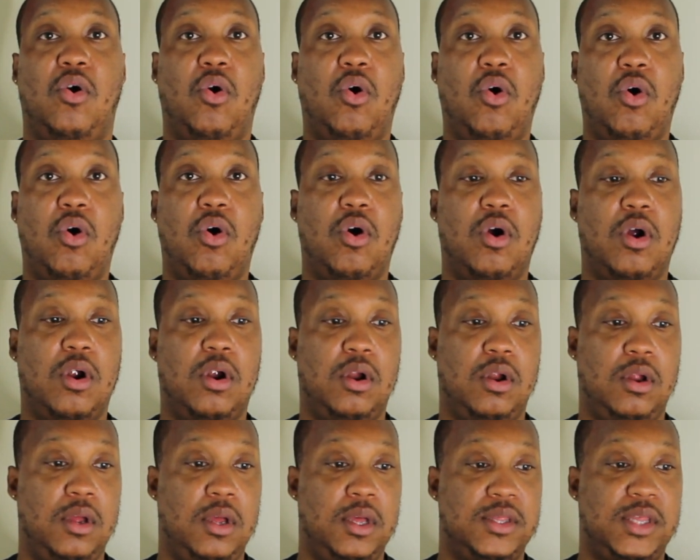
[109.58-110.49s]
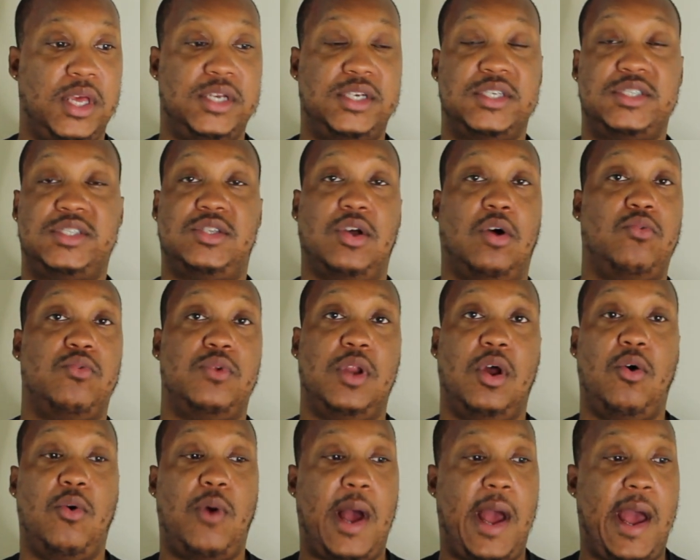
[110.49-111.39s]
or they just don't
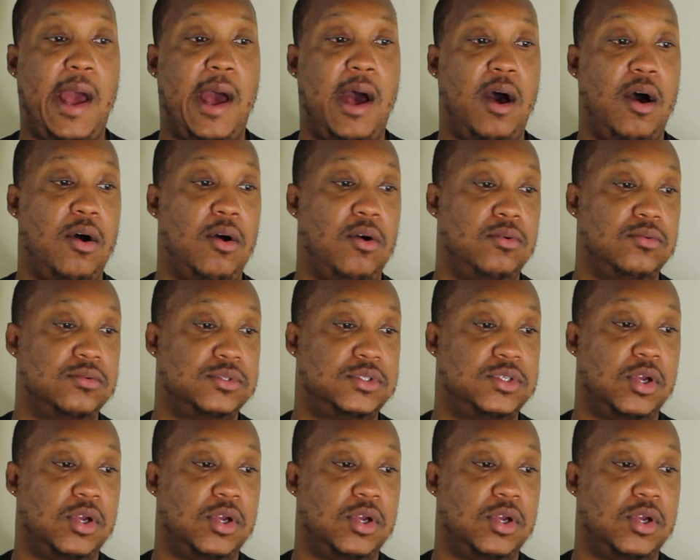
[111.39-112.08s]
know how